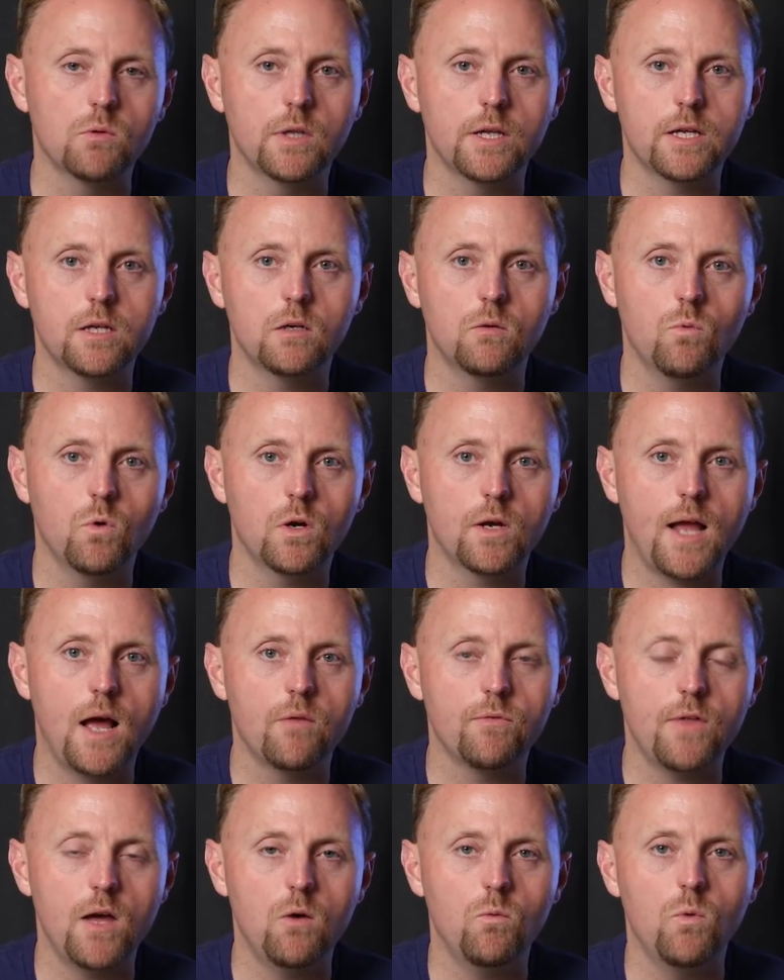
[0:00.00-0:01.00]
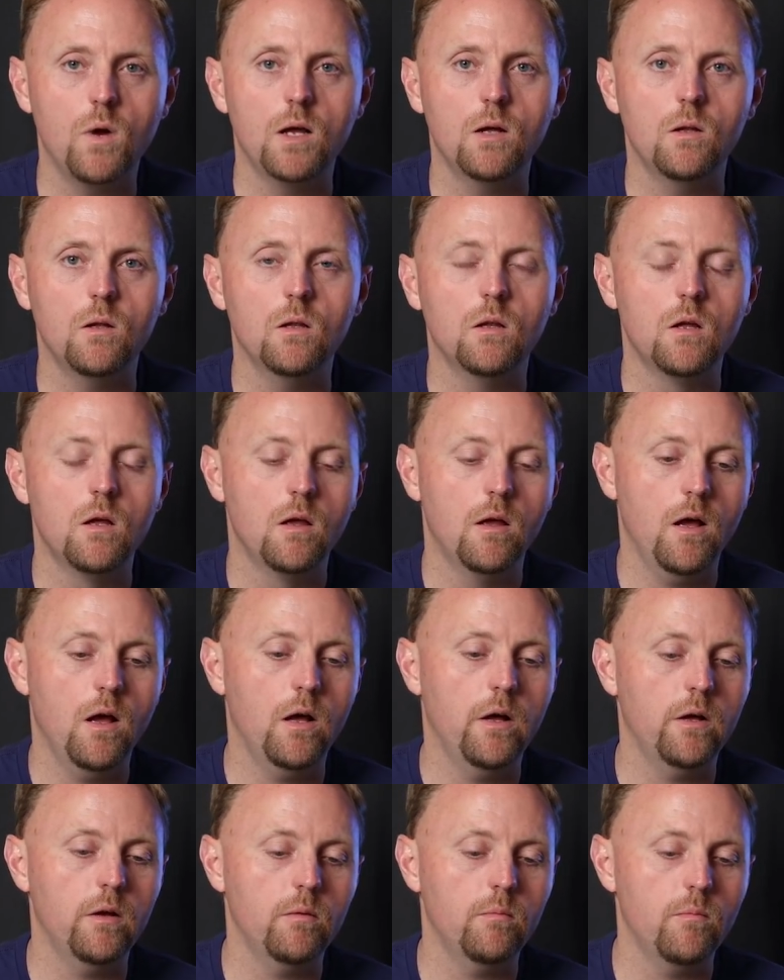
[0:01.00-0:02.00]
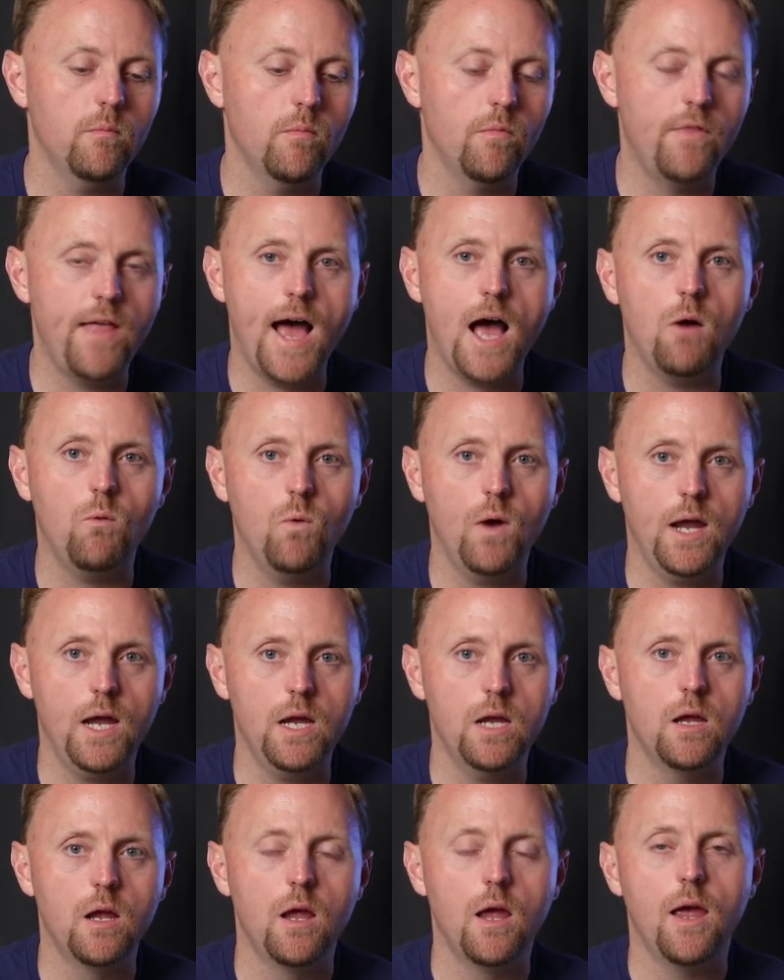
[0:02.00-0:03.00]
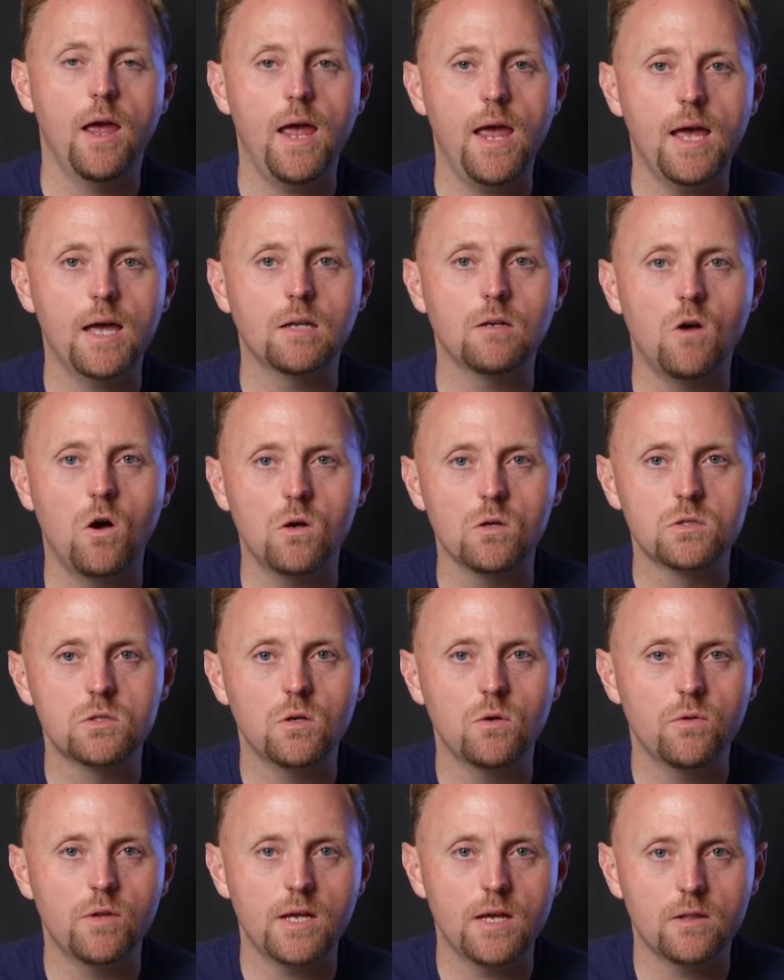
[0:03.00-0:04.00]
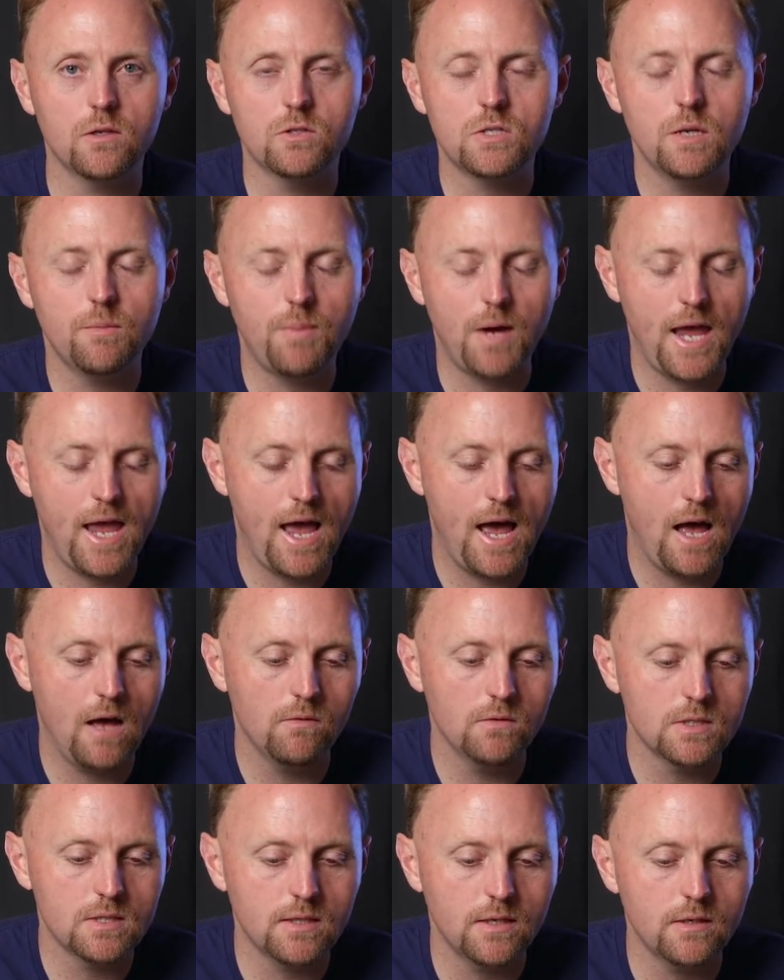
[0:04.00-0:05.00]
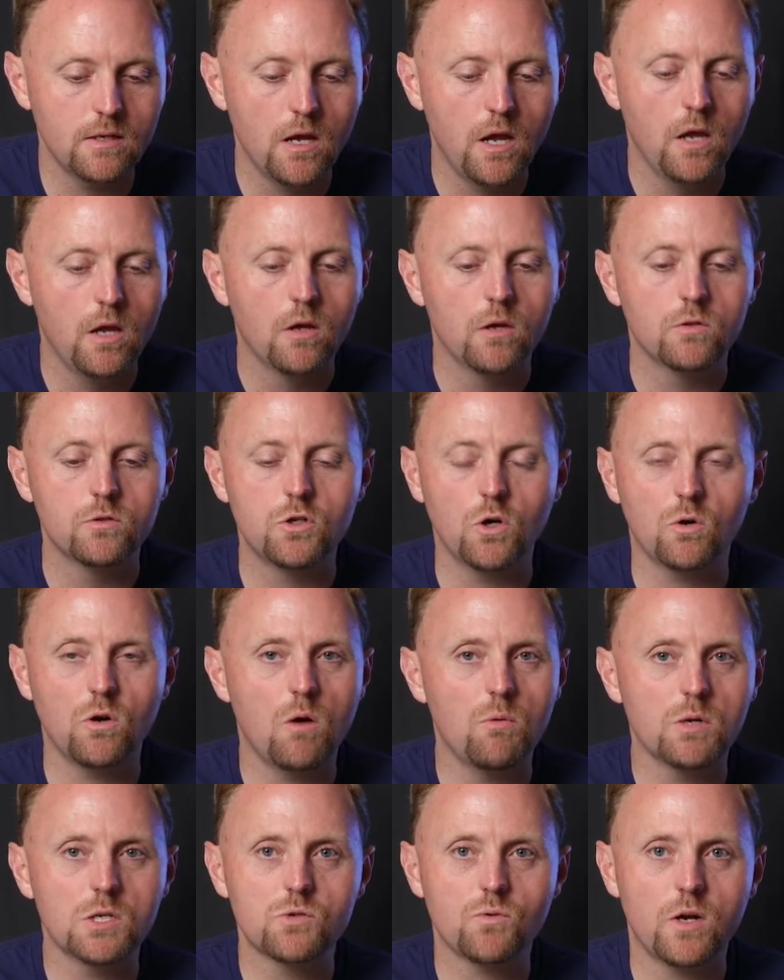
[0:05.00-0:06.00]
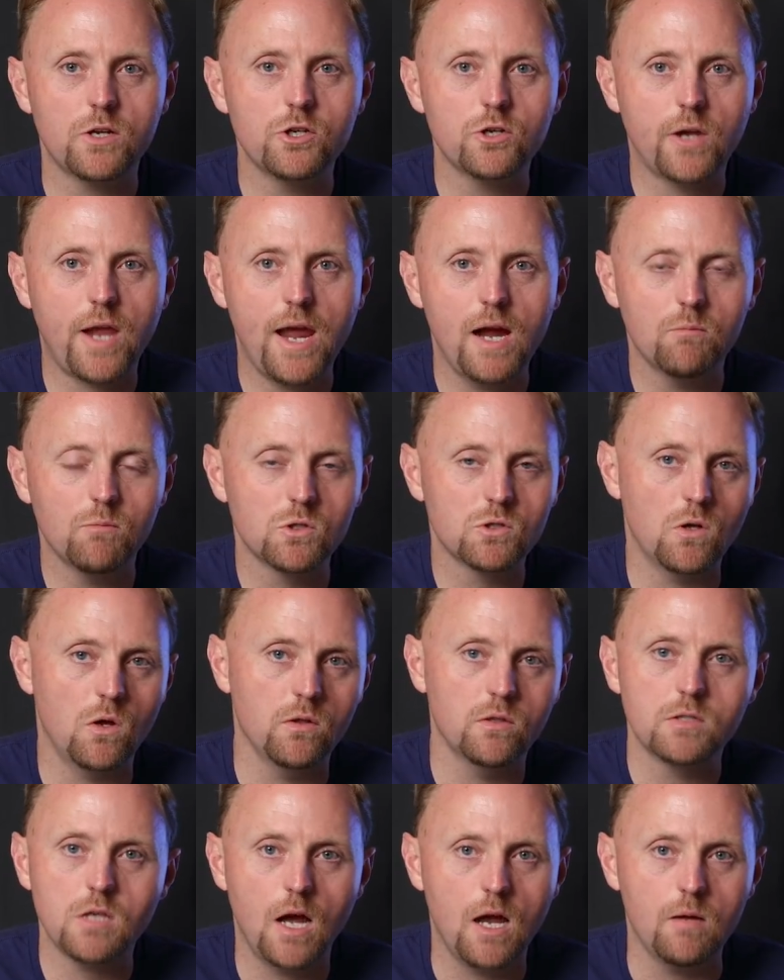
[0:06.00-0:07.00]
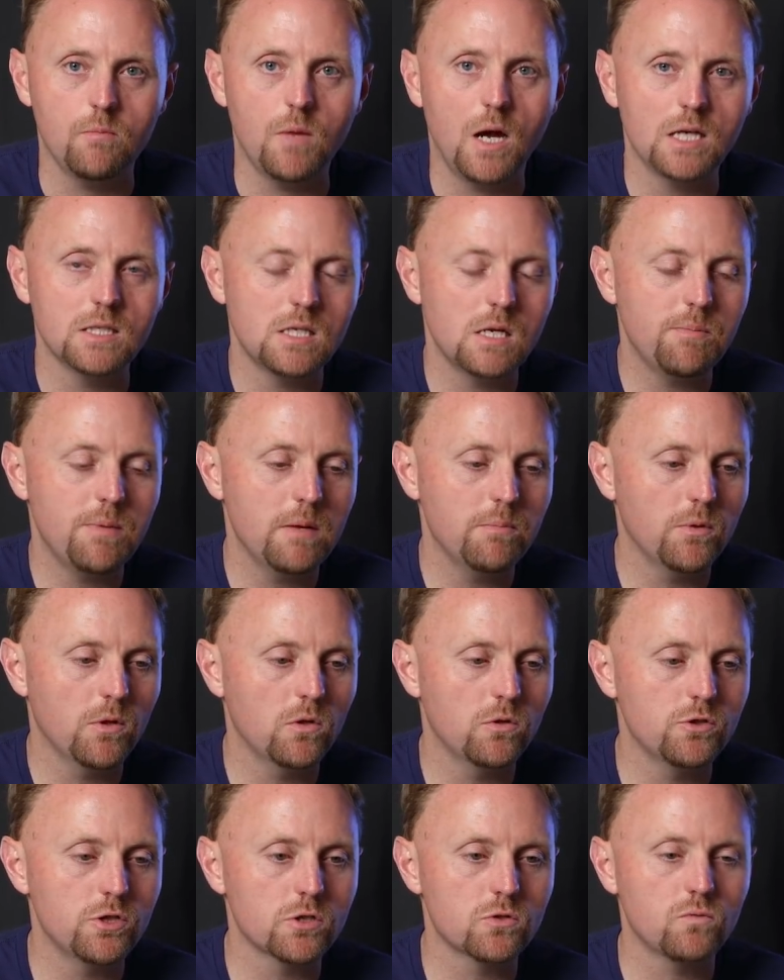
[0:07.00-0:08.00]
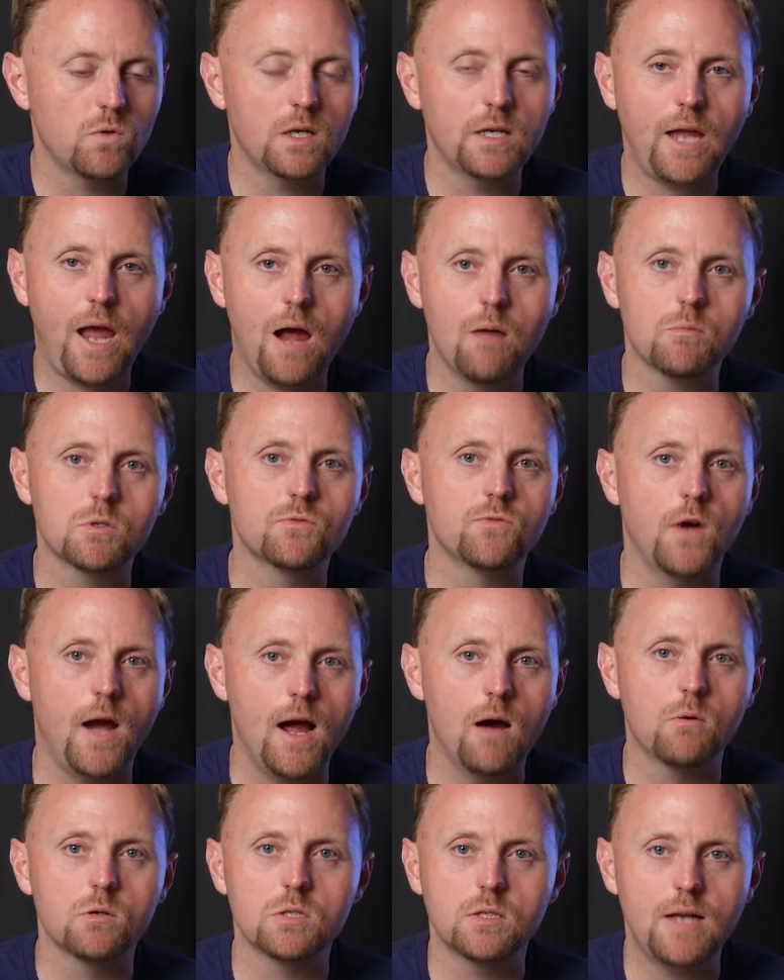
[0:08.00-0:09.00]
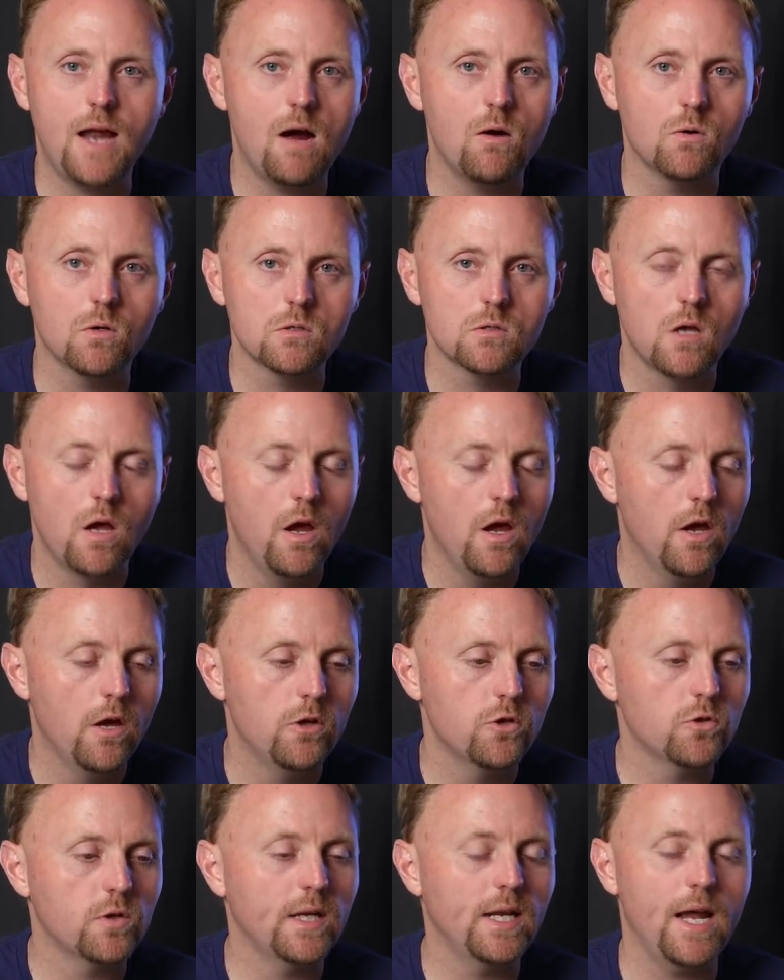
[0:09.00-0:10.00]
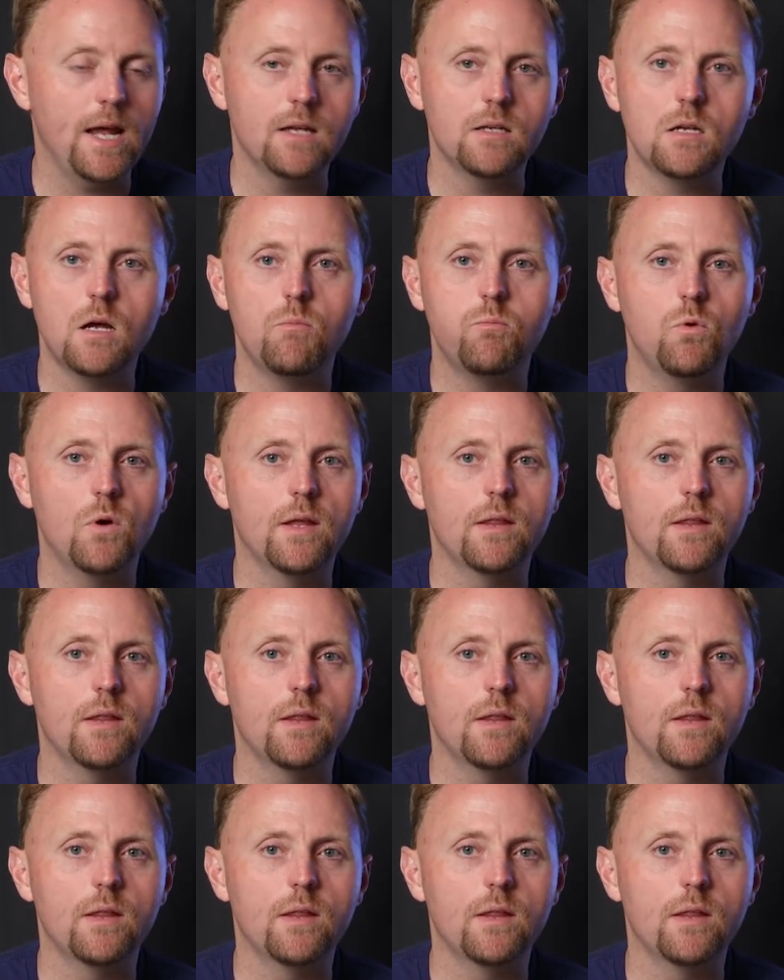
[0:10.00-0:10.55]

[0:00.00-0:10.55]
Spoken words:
really going to work out that well that way. And also the other tip I have is that don't always run your cameras all the time. I see people who just run cameras for hours and hours. You're going to end up